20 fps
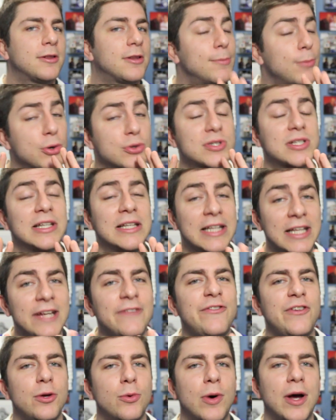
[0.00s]
the most
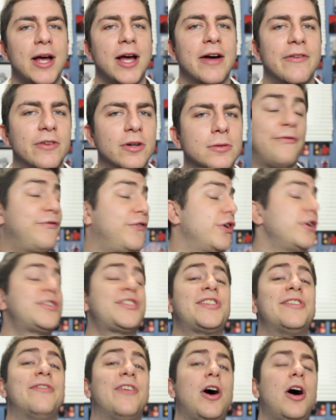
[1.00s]
leafy way ever.
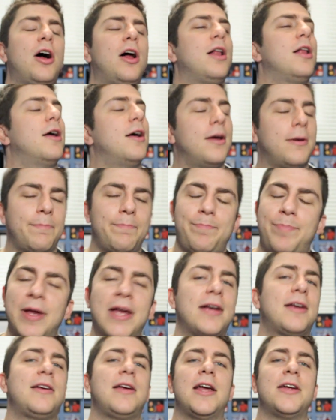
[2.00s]
First of all,
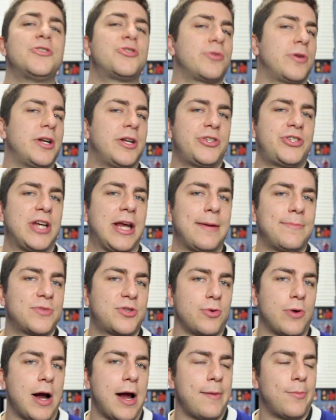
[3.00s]
big injury to James
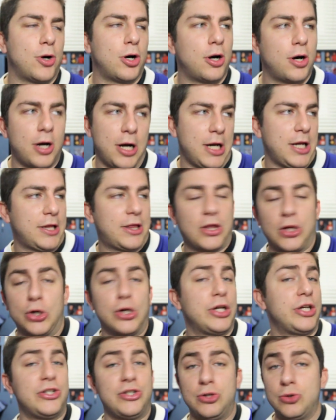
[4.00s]
Reimer
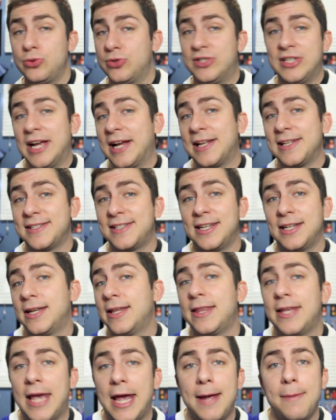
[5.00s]
32 seconds into
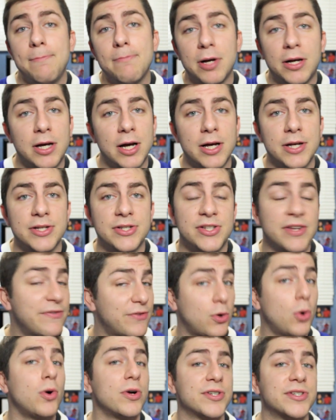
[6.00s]
the game because of
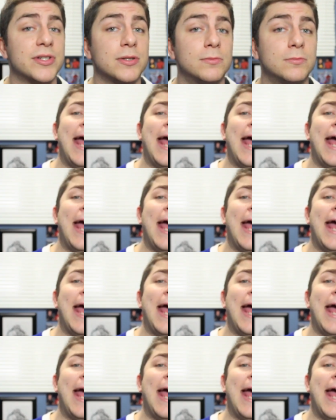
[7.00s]
course.